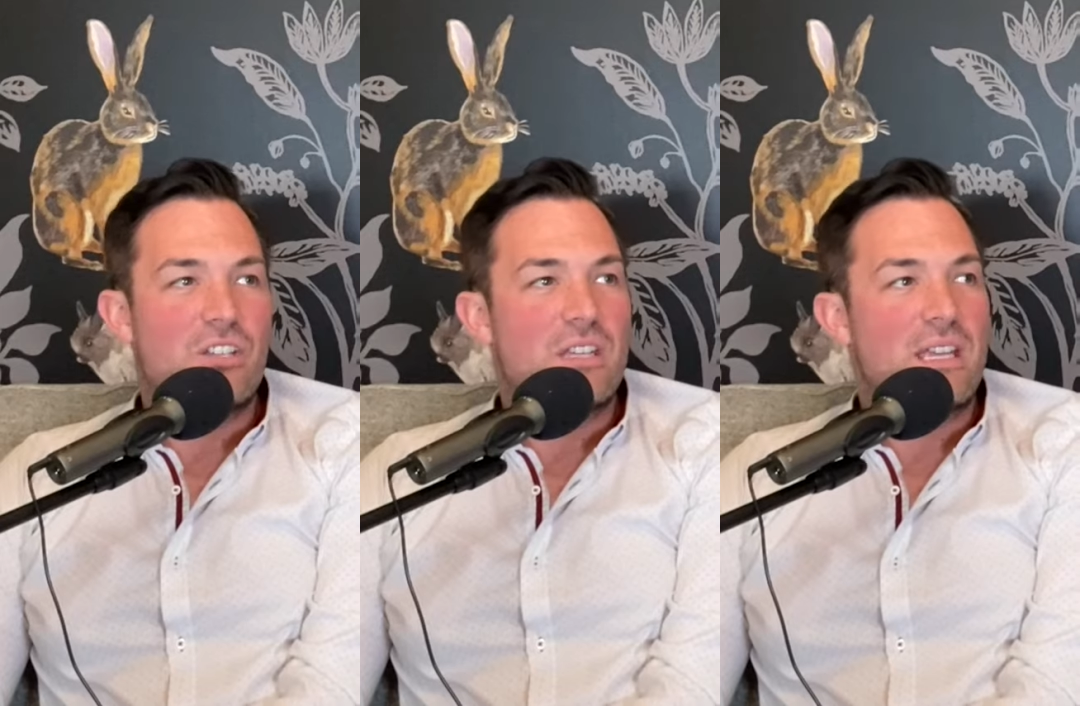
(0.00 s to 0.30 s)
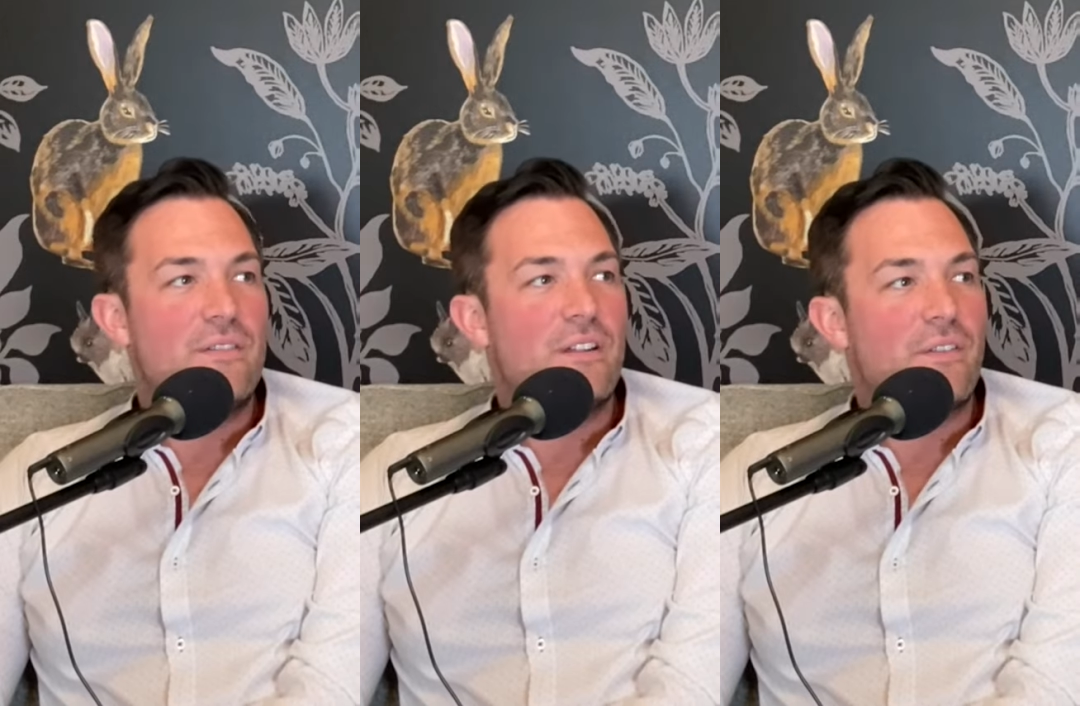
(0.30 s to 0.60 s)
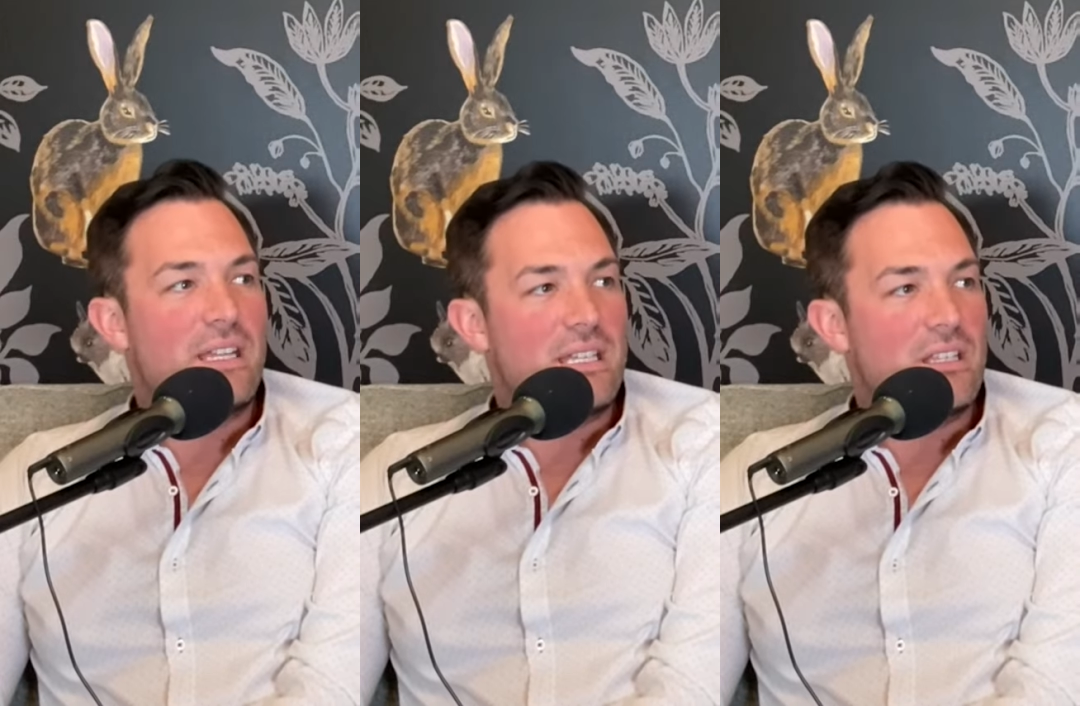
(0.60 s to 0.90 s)
she's like, even
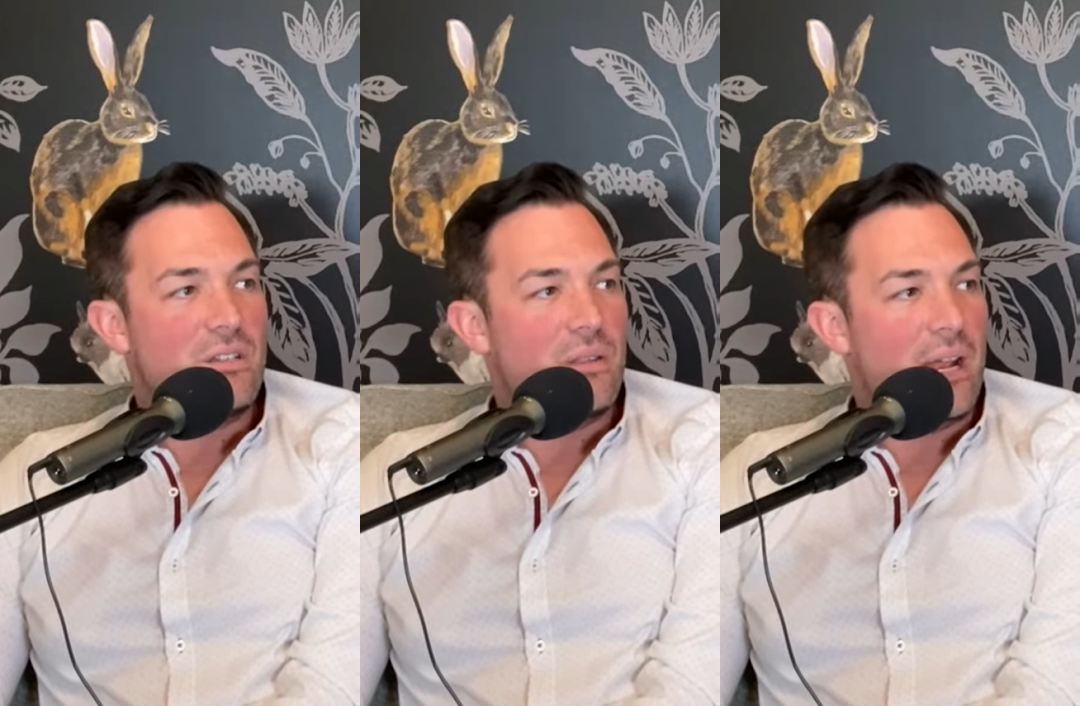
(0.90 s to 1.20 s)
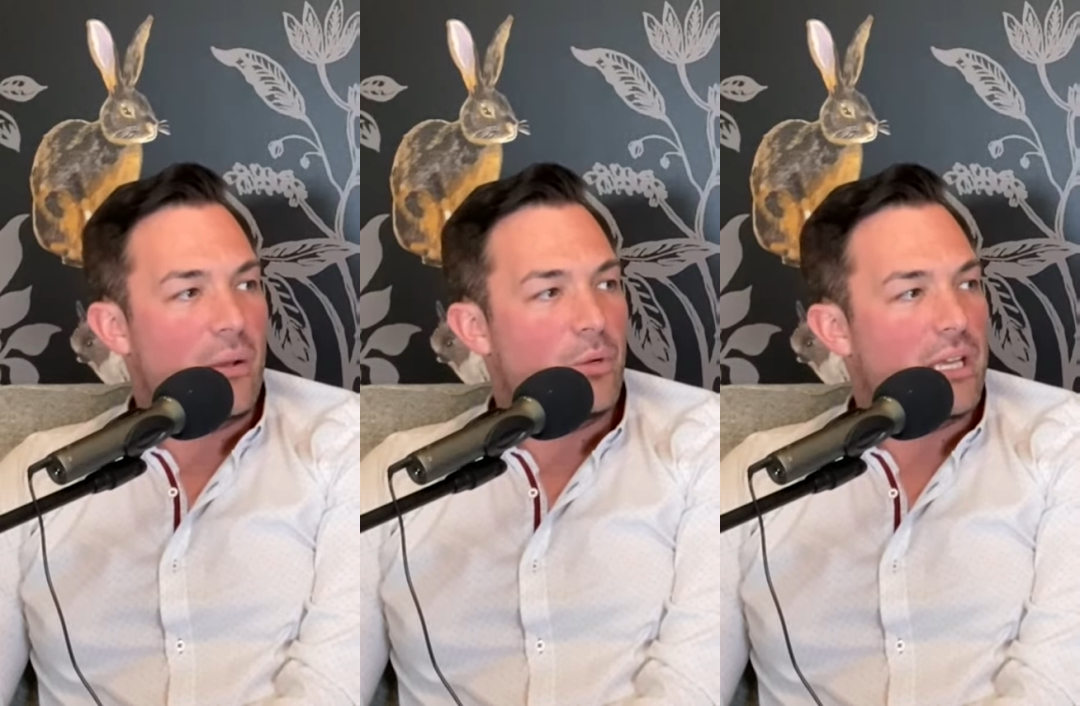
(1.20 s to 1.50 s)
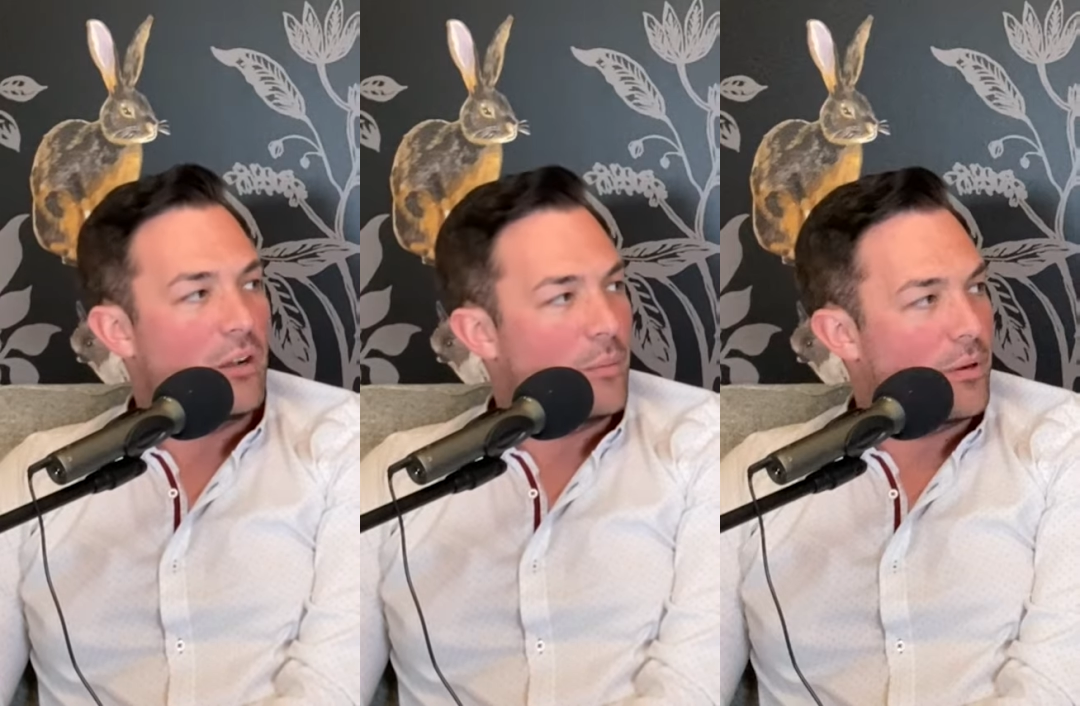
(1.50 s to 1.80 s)
if I did do that, I wouldn't
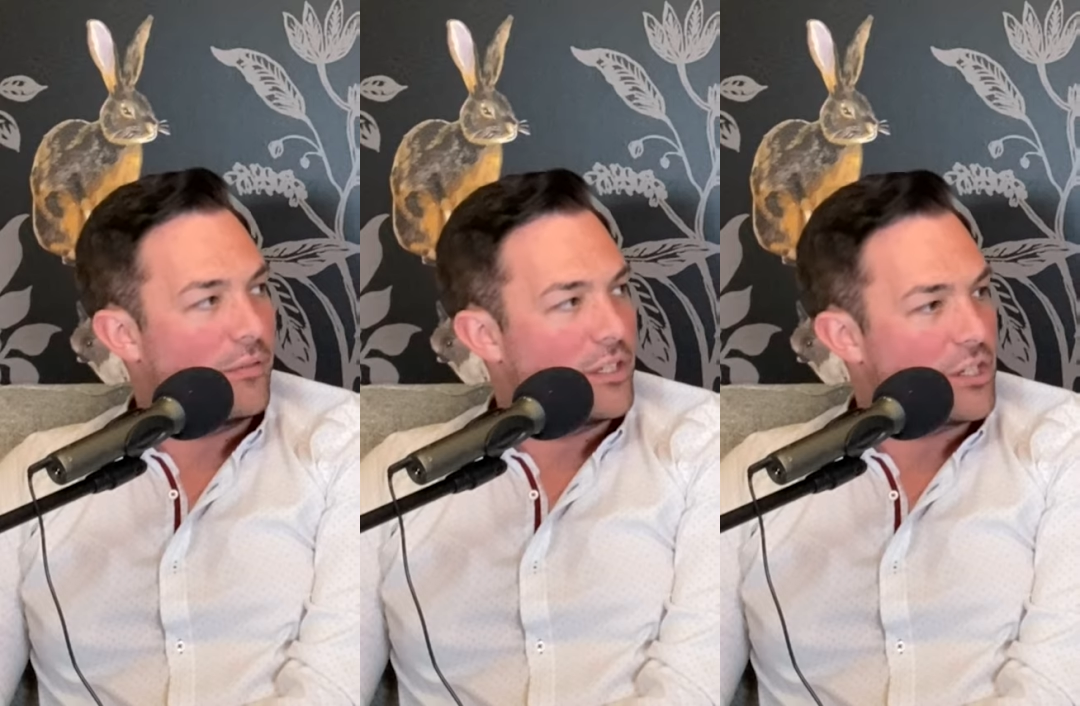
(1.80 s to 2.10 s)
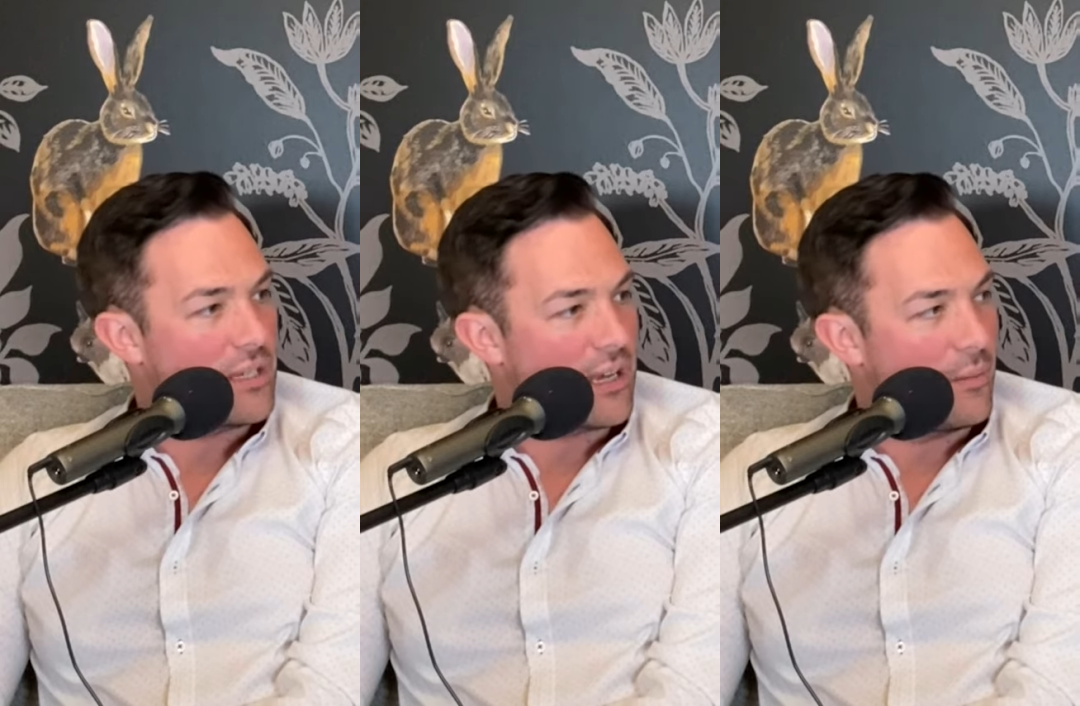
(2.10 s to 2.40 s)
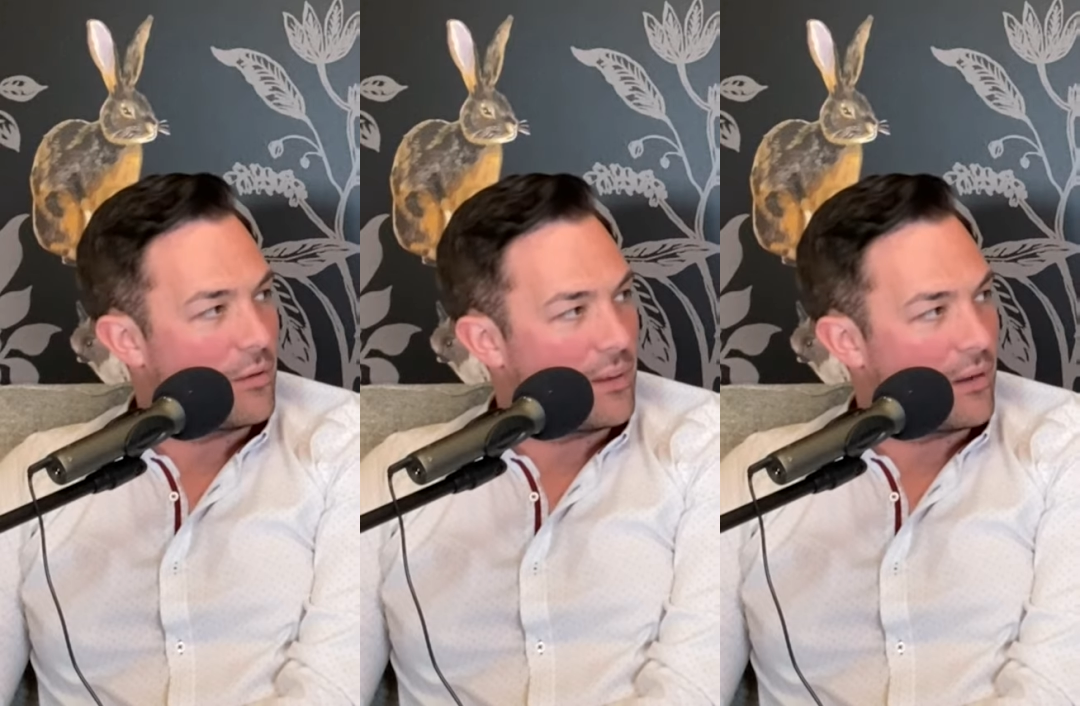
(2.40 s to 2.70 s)
get all the privileges that
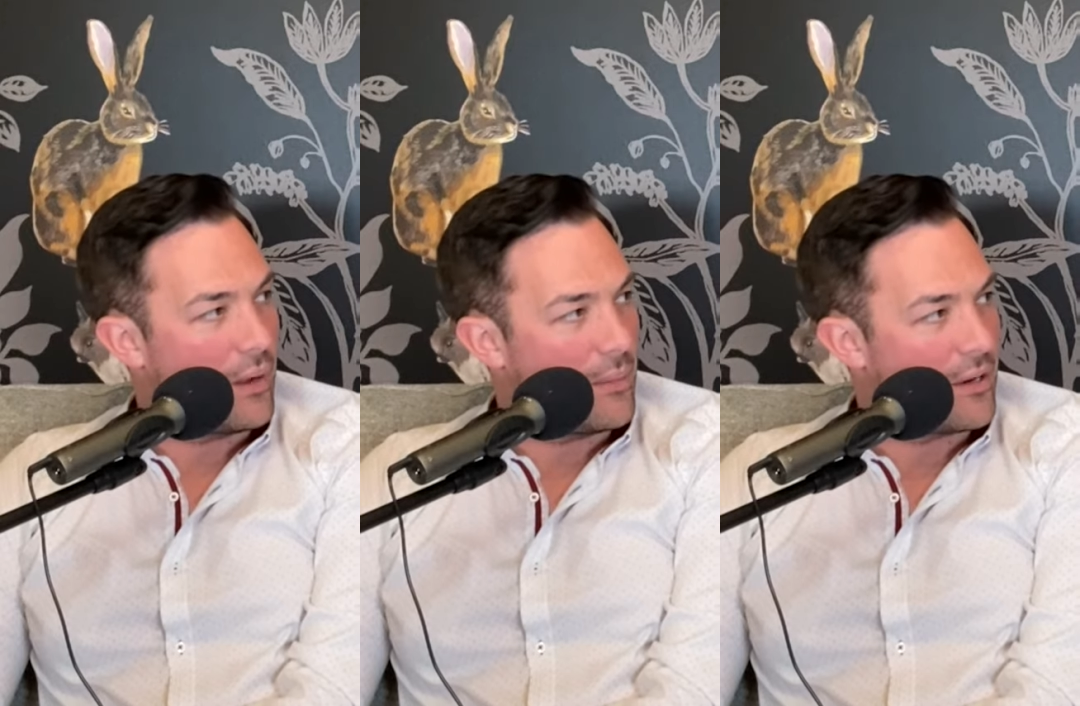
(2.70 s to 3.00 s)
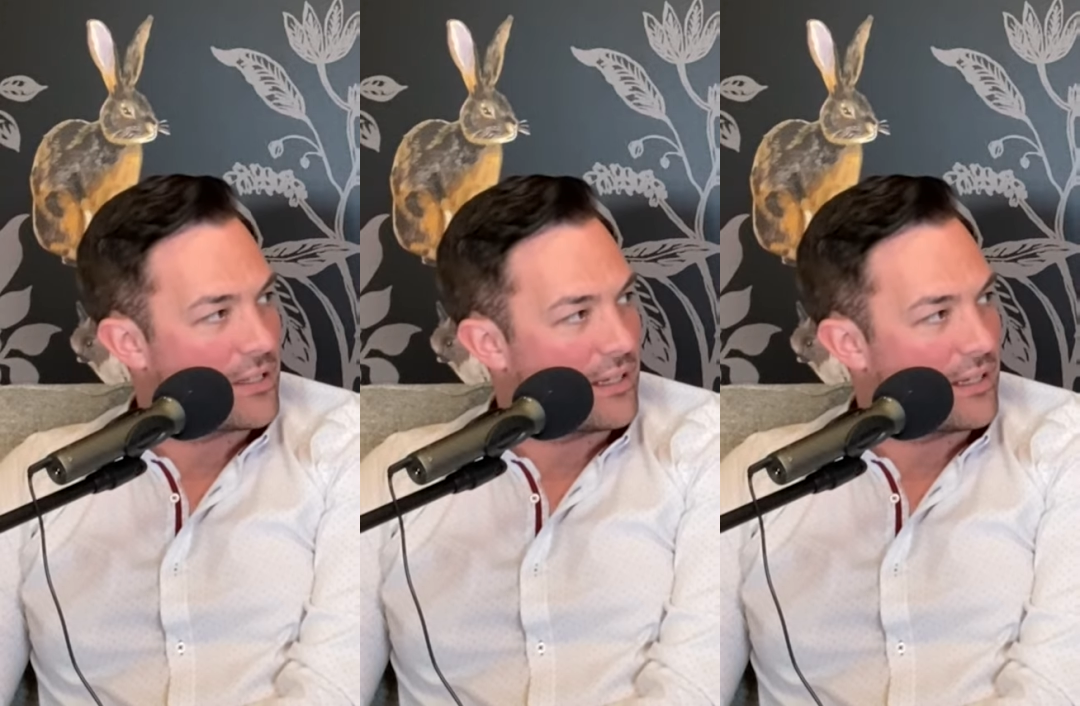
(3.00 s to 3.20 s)
come with being a white person.